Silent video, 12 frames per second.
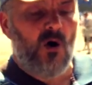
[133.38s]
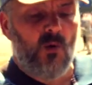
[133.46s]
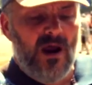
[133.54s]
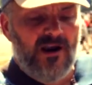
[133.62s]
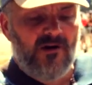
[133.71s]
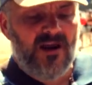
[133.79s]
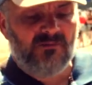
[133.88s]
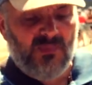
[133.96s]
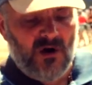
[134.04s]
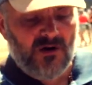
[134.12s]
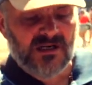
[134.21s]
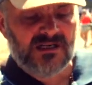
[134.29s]
are weary and
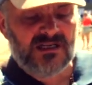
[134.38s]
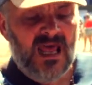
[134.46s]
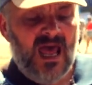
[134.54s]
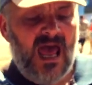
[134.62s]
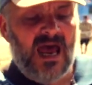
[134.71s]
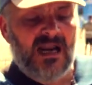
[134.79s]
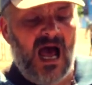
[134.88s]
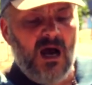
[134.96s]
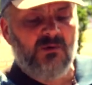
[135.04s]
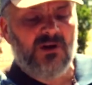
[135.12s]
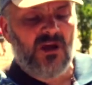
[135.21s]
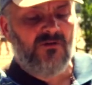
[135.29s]
burdened, and
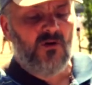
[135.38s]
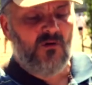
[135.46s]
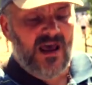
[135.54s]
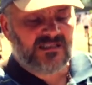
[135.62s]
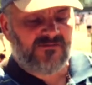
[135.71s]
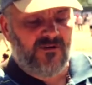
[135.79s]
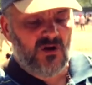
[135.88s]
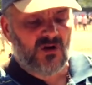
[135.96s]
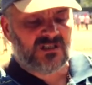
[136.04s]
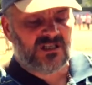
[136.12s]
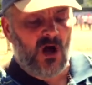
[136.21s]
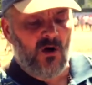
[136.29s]
I will give you rest for
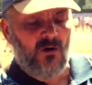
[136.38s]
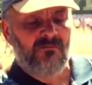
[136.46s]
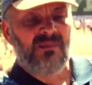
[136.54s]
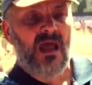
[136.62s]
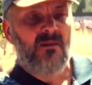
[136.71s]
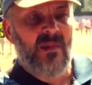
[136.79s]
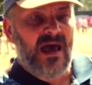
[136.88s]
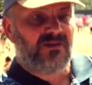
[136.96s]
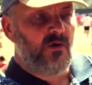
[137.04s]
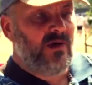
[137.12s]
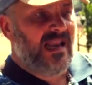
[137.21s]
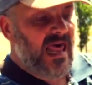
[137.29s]
your soul.
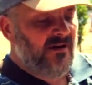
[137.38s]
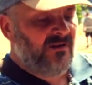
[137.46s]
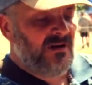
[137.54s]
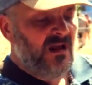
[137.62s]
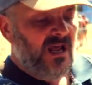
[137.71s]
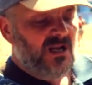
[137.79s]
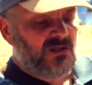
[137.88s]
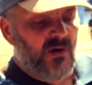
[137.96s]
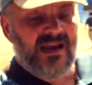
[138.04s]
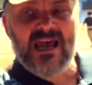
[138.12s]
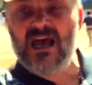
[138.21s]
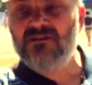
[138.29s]
Matthew 11,
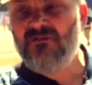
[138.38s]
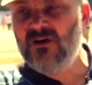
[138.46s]
28,